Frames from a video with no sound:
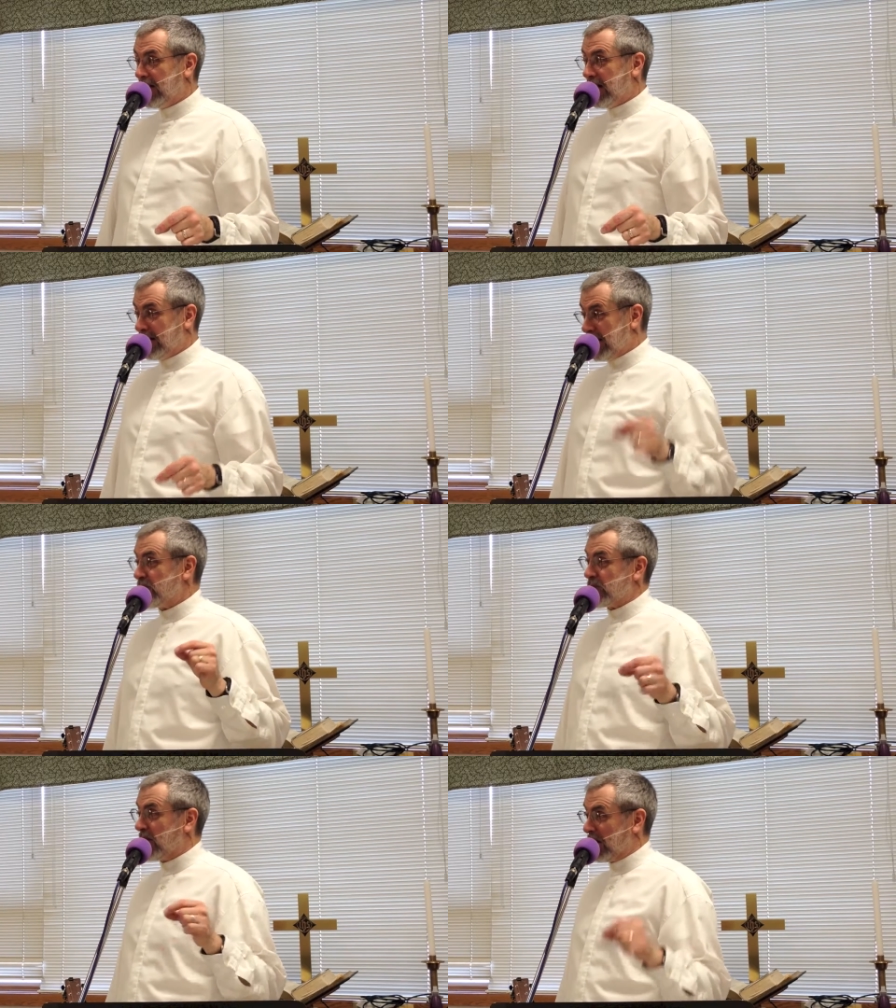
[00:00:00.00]
And that's
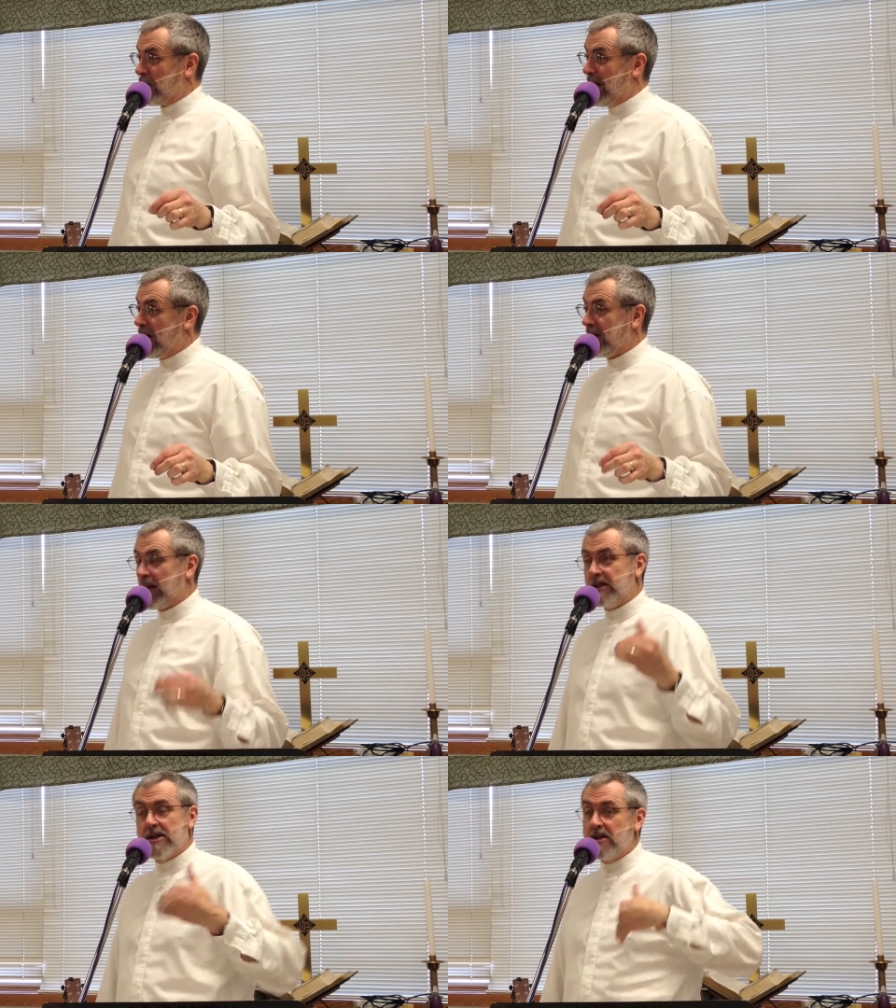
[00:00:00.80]
just going to come out. And
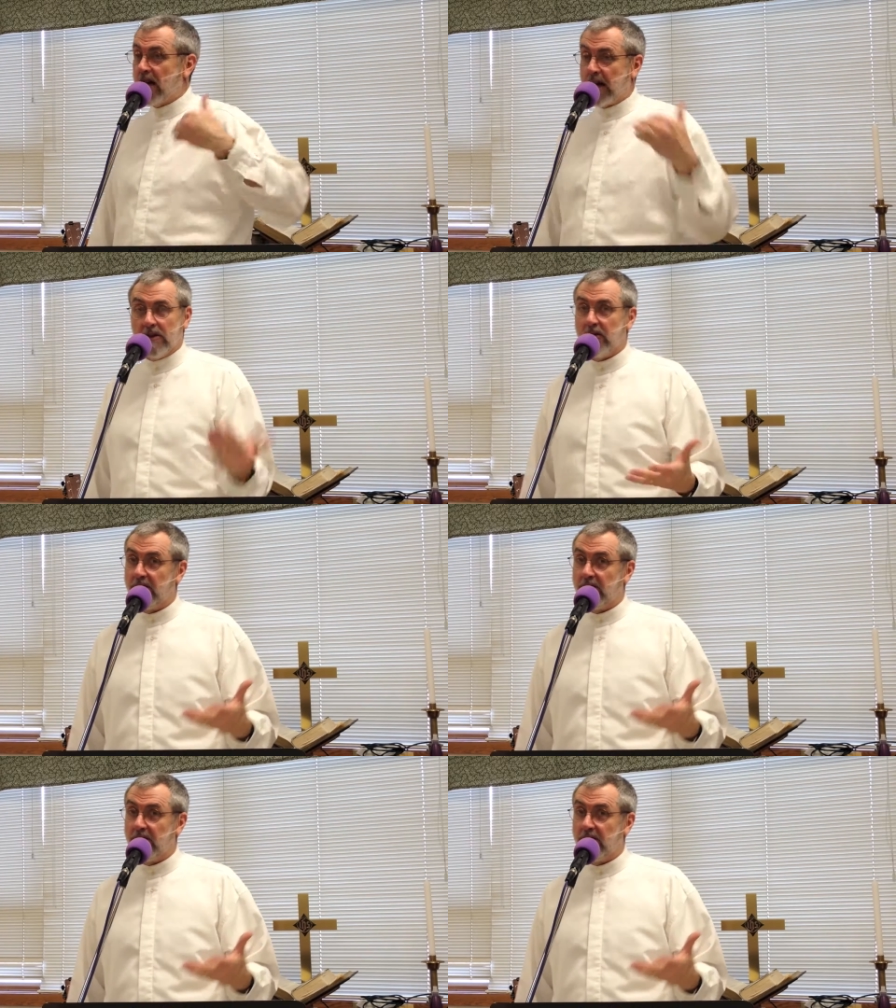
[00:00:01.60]
I see that.